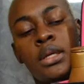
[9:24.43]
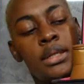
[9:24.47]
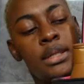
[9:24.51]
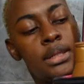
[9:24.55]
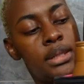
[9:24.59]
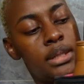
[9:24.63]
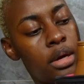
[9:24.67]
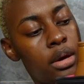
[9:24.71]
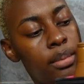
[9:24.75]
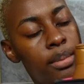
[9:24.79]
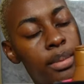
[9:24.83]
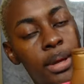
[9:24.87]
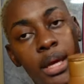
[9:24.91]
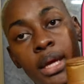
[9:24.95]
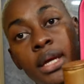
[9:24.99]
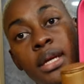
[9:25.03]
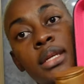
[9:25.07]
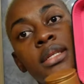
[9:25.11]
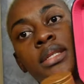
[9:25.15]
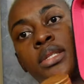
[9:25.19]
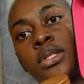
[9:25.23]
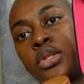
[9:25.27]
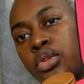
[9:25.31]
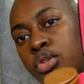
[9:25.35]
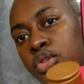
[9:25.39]
So big,
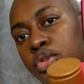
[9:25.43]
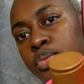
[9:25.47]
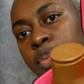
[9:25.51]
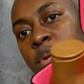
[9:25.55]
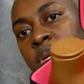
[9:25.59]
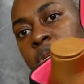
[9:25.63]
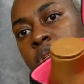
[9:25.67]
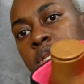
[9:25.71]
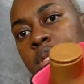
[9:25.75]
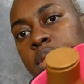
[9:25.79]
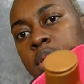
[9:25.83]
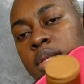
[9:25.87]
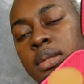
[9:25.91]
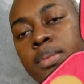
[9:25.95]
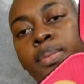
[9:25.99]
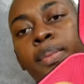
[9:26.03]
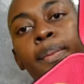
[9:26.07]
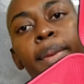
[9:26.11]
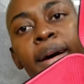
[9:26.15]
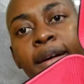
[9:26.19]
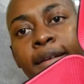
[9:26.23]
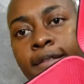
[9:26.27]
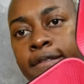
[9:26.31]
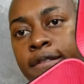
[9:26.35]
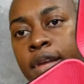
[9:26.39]
so spacious.
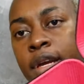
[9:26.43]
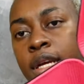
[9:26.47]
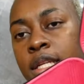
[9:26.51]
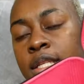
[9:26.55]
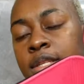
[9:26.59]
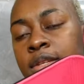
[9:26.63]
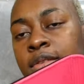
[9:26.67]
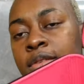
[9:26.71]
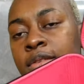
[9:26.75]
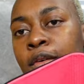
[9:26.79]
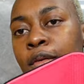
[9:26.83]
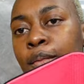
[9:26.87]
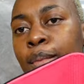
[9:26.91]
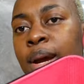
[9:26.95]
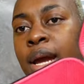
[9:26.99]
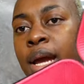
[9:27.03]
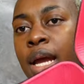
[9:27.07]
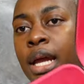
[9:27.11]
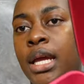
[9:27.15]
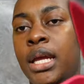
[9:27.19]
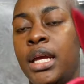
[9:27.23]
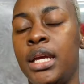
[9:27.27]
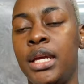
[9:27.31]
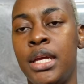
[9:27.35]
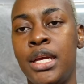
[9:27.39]
Perfect for
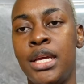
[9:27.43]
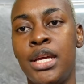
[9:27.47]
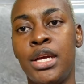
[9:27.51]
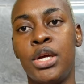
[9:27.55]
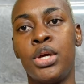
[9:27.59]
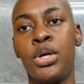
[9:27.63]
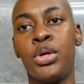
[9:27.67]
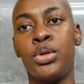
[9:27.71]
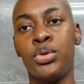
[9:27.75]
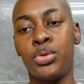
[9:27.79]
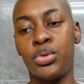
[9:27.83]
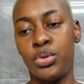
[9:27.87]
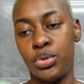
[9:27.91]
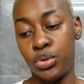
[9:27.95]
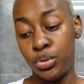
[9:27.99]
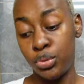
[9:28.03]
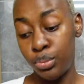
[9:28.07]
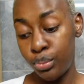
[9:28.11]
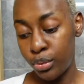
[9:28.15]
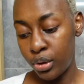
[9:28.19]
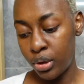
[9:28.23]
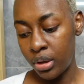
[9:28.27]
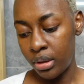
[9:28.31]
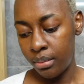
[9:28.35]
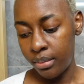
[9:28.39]
my
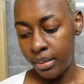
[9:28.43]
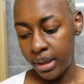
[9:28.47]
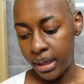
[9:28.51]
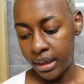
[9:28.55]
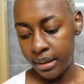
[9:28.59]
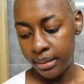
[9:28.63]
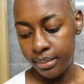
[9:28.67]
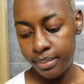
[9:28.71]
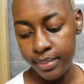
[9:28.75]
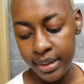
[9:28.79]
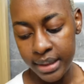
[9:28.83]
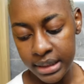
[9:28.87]
small makeup.